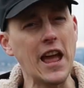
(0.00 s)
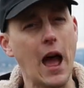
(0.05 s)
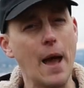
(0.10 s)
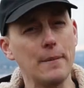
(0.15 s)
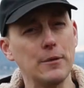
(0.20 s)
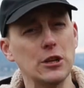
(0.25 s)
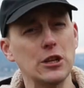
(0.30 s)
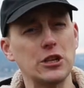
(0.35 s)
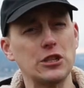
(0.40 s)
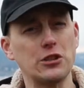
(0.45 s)
I'm
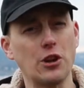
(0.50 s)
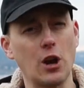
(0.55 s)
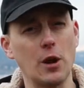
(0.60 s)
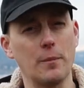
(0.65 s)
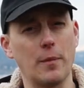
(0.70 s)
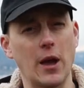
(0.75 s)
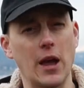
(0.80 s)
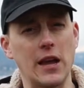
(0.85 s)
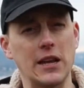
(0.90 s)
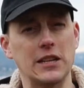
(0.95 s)
going to start
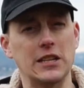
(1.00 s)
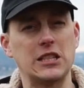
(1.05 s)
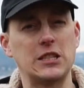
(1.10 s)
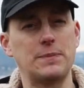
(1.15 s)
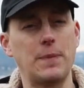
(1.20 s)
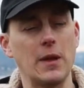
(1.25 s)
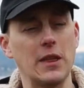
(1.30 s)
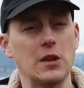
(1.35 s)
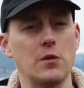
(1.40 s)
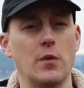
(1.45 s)
by
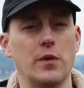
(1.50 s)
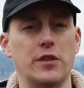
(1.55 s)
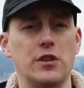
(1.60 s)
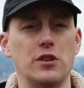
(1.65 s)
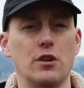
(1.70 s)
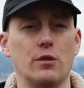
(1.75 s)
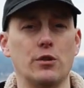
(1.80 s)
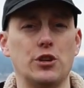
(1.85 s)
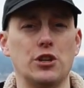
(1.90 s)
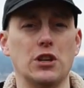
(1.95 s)
dispelling with the
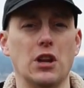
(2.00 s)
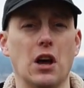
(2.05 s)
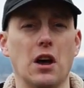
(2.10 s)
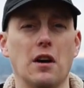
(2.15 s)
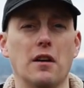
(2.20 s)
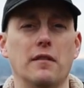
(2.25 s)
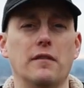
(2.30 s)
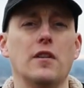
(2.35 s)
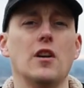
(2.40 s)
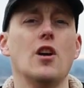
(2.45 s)
notion
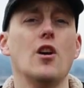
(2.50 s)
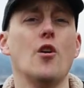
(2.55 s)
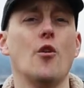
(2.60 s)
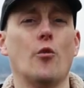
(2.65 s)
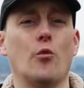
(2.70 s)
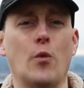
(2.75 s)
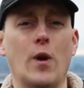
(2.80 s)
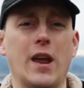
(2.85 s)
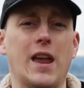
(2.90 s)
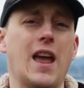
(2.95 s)
of
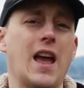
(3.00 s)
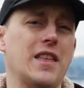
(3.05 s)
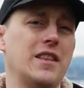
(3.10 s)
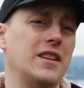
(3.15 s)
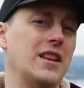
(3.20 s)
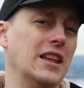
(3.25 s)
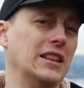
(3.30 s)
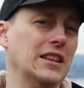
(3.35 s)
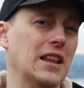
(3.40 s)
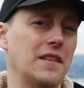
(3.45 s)

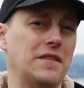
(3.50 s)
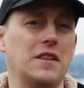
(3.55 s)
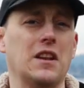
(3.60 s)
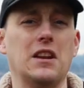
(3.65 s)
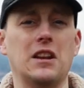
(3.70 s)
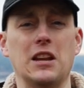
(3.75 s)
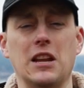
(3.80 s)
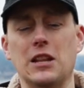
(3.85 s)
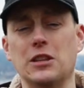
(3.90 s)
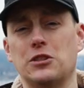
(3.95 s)
right-handed and
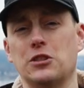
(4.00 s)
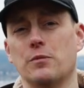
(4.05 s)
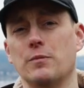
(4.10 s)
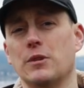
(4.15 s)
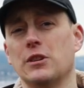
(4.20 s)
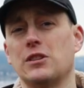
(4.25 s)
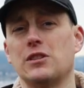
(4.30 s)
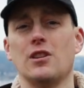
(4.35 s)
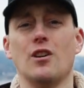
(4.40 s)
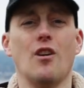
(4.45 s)
left-handed
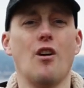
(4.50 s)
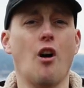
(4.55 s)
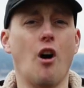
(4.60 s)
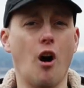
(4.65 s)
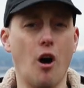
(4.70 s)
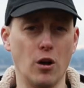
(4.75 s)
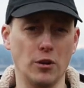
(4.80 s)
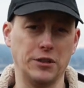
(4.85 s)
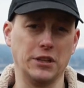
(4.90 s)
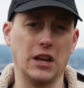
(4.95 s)
instruments
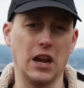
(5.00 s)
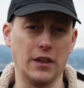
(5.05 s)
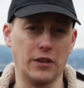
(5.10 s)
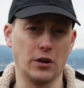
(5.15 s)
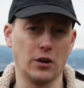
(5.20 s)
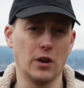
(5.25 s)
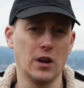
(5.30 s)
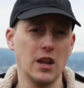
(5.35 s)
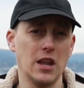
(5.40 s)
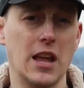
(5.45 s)

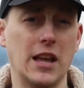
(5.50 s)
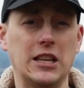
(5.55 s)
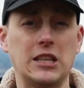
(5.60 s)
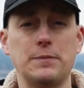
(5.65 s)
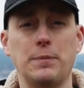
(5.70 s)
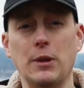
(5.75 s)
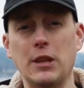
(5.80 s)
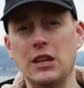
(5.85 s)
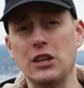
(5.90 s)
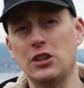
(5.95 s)
altogether,
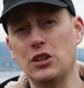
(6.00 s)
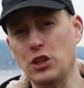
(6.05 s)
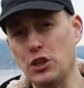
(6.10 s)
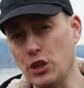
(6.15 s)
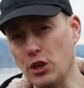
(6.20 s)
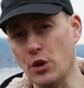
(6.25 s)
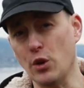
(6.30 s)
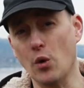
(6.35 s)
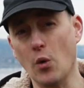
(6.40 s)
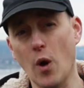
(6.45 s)
explaining to
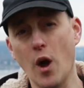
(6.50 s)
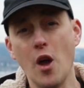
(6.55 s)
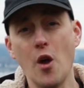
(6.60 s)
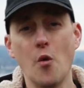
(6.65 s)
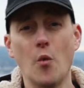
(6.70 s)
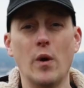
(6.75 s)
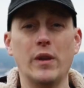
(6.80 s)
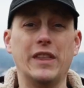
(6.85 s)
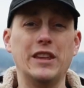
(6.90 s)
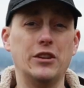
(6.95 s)
you
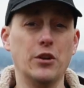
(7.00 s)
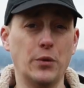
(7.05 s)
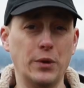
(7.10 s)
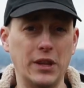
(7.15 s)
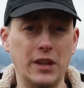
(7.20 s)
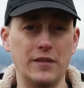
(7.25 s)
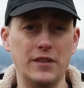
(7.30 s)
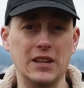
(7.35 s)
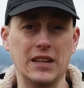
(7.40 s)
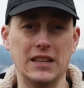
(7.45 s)
why they don't
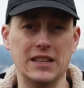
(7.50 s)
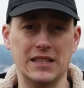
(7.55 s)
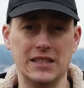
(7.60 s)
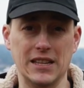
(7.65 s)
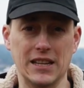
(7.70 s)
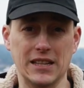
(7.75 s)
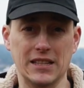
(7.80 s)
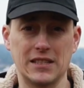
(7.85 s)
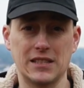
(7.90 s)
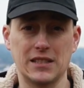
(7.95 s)
even
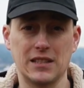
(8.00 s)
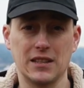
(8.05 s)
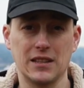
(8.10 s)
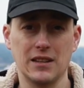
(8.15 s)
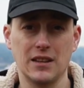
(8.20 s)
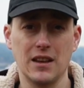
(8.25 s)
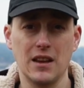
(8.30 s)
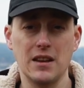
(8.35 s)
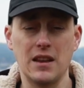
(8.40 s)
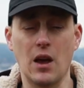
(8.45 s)
exist.
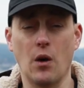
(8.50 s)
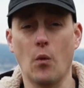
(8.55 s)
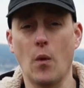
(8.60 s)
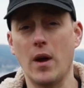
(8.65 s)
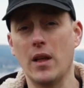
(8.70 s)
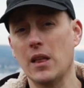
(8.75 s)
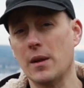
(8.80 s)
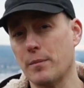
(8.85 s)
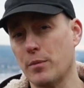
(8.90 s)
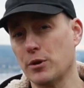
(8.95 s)
Now,
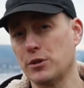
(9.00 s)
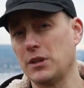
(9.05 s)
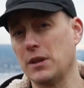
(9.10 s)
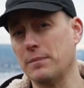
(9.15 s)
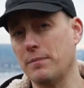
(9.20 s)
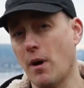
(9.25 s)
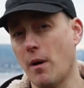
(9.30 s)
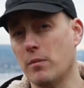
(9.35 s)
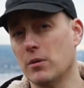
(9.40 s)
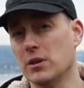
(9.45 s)
while I'm bursting
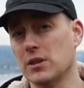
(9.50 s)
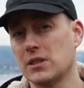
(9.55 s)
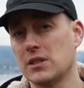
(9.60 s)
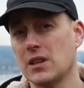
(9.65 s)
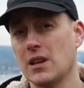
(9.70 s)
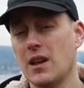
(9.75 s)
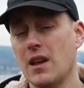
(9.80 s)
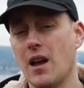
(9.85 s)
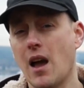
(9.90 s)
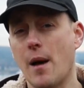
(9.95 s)
bubbles,
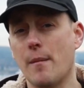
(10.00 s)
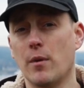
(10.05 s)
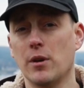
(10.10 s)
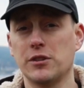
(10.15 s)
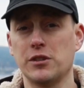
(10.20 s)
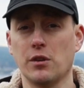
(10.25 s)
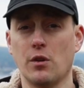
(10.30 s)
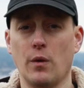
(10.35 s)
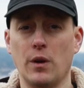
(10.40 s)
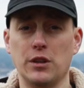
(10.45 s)
I'm
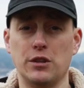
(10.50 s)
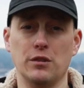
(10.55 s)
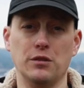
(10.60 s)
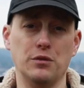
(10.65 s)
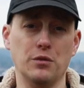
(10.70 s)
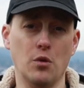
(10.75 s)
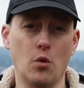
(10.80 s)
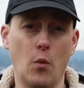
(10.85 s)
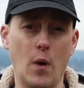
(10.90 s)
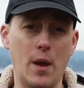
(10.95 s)
also going to
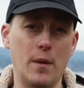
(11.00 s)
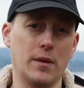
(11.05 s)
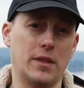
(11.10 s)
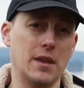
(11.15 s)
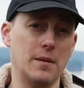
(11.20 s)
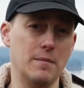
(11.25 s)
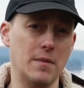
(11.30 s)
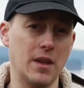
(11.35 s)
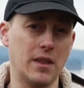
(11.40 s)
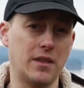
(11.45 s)
do away with
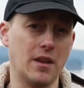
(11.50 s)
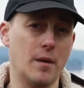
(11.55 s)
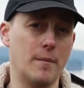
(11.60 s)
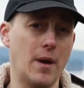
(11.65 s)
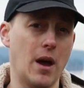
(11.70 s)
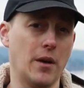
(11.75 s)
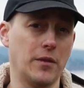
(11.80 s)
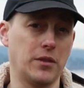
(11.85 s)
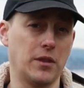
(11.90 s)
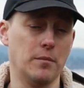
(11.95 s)
a myth
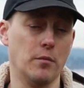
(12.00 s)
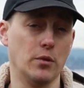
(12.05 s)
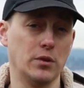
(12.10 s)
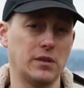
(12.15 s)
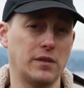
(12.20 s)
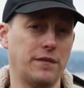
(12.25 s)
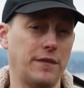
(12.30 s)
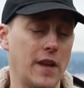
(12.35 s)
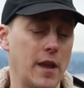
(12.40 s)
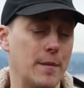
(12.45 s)
about the
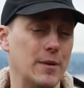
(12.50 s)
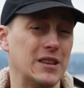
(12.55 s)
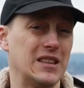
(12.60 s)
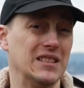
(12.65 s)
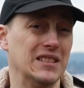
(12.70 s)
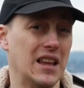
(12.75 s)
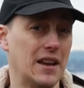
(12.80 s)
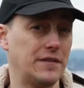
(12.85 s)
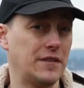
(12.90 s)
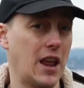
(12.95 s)
most famous
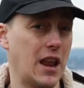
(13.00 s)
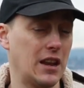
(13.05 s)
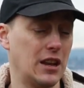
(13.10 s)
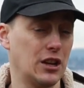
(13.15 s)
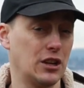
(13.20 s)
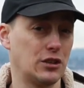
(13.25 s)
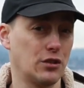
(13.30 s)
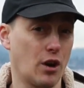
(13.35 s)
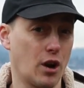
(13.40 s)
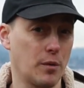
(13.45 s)

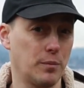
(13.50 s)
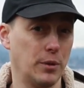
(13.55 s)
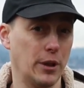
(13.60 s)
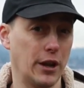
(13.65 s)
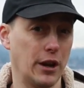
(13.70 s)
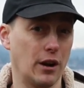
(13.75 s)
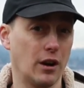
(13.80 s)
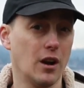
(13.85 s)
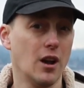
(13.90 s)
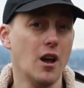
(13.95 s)
left-handed guitar
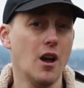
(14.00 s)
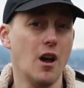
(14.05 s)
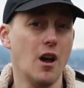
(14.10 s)
player